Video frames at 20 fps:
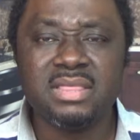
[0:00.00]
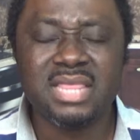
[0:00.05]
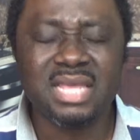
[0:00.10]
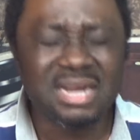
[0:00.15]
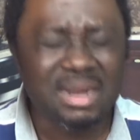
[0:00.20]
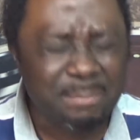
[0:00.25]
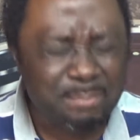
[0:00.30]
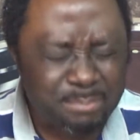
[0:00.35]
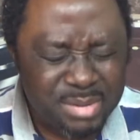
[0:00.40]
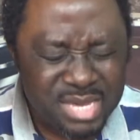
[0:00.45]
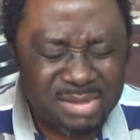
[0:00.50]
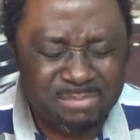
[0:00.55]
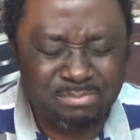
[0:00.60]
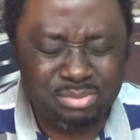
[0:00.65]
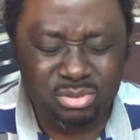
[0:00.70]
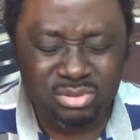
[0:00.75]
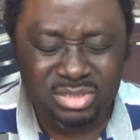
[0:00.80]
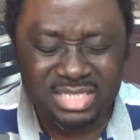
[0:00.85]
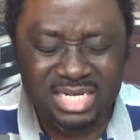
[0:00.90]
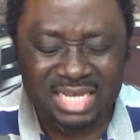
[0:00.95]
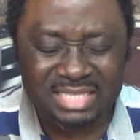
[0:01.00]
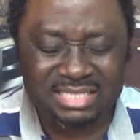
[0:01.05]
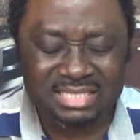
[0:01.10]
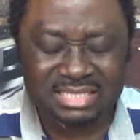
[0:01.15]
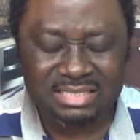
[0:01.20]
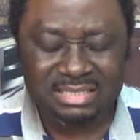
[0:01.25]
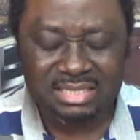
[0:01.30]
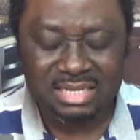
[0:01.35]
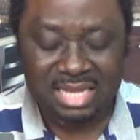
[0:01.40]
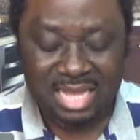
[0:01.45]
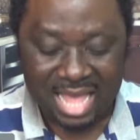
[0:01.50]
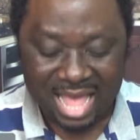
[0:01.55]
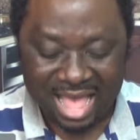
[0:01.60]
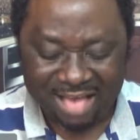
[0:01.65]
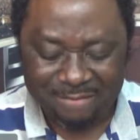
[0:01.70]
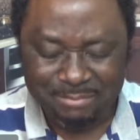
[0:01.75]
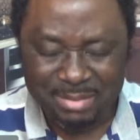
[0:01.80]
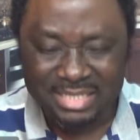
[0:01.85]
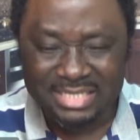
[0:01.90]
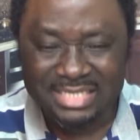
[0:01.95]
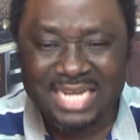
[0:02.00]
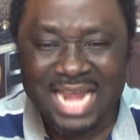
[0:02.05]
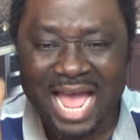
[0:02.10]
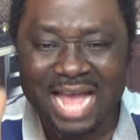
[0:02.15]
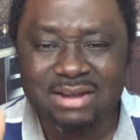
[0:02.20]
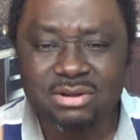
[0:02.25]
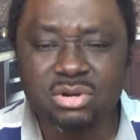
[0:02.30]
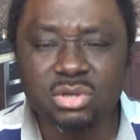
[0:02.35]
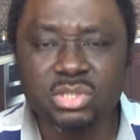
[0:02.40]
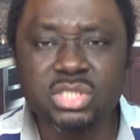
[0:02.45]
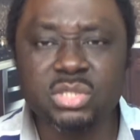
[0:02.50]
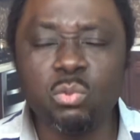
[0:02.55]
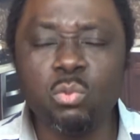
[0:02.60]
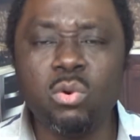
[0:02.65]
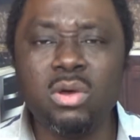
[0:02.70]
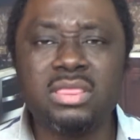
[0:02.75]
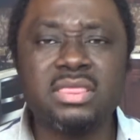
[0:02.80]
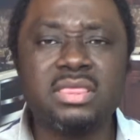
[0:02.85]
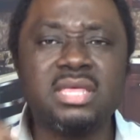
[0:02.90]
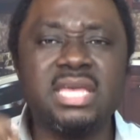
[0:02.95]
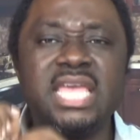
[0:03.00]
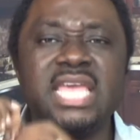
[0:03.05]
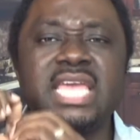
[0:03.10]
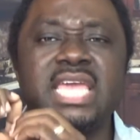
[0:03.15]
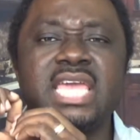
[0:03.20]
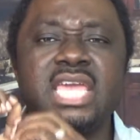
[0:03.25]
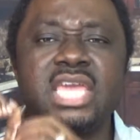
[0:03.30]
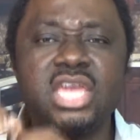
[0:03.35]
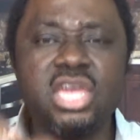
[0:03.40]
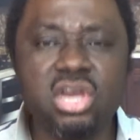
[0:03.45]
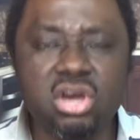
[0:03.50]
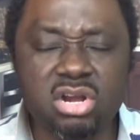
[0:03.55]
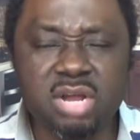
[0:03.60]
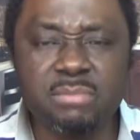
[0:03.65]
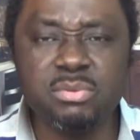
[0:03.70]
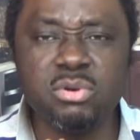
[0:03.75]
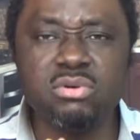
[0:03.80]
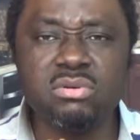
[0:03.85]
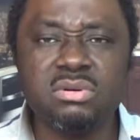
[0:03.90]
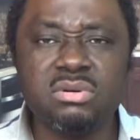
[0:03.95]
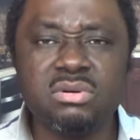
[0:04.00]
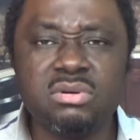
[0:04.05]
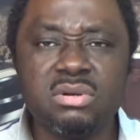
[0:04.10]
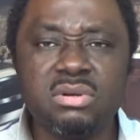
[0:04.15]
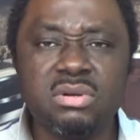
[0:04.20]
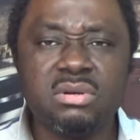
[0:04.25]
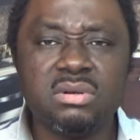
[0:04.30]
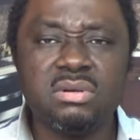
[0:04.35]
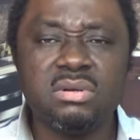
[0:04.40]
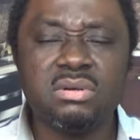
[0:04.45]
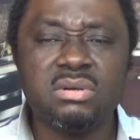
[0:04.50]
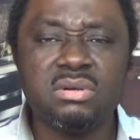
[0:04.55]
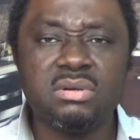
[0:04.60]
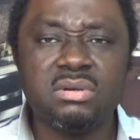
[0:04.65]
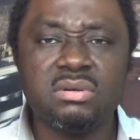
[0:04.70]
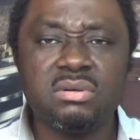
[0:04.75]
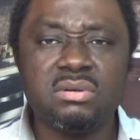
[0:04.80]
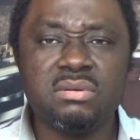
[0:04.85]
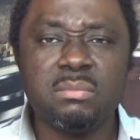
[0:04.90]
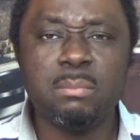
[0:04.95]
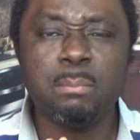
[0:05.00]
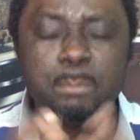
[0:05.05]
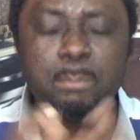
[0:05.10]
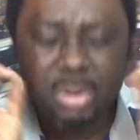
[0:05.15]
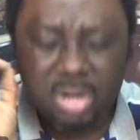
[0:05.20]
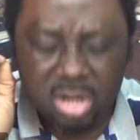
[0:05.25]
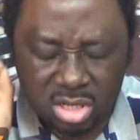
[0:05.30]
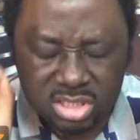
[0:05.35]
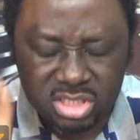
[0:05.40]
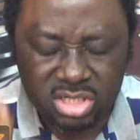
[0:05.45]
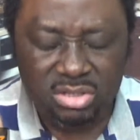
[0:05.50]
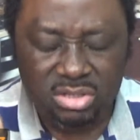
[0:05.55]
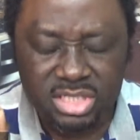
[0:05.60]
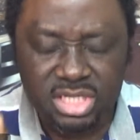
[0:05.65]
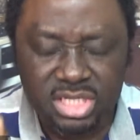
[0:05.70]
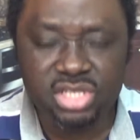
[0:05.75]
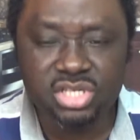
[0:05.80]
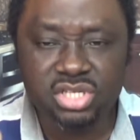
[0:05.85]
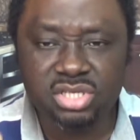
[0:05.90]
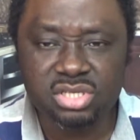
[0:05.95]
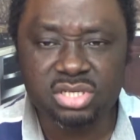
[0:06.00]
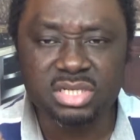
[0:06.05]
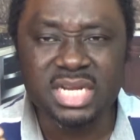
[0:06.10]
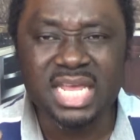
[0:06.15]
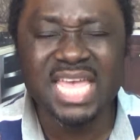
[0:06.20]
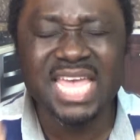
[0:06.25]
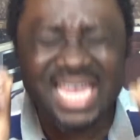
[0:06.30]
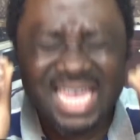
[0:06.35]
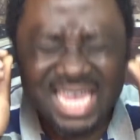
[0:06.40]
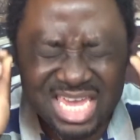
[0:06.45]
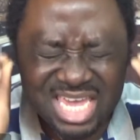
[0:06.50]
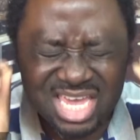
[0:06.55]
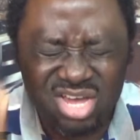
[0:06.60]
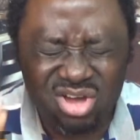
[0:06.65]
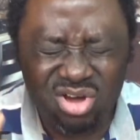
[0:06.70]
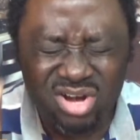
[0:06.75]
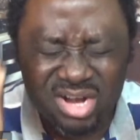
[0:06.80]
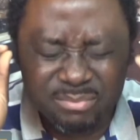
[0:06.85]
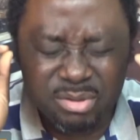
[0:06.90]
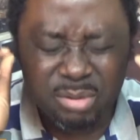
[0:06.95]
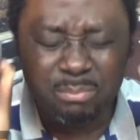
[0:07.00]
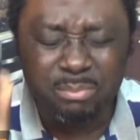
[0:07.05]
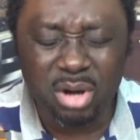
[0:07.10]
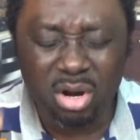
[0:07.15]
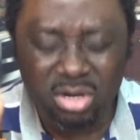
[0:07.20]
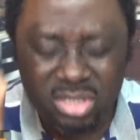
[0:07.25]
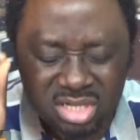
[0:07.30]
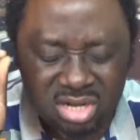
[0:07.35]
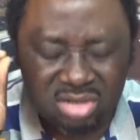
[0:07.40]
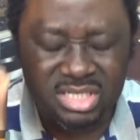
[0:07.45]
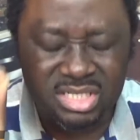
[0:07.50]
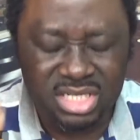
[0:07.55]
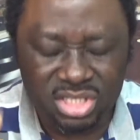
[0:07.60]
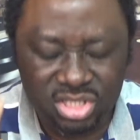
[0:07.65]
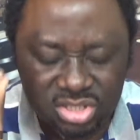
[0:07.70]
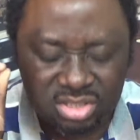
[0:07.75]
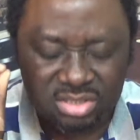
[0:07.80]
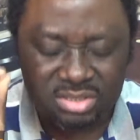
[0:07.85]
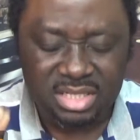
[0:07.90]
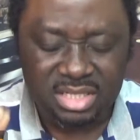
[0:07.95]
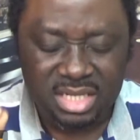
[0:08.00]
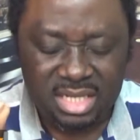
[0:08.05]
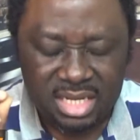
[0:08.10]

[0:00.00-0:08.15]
there are people that have been diagnosed with incurable blood condition. Incurable blood condition.